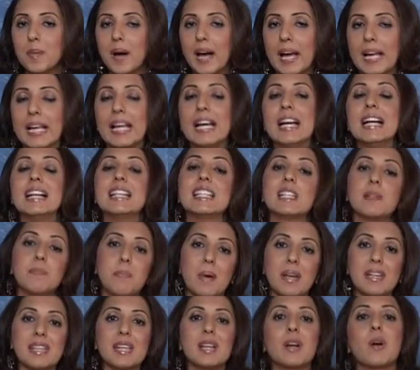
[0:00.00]
by
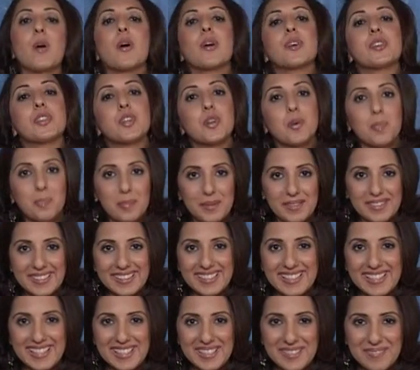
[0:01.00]
depending on your
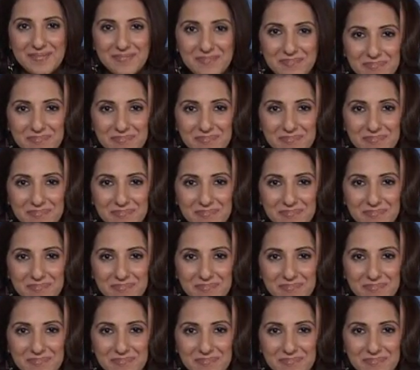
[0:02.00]
birthday.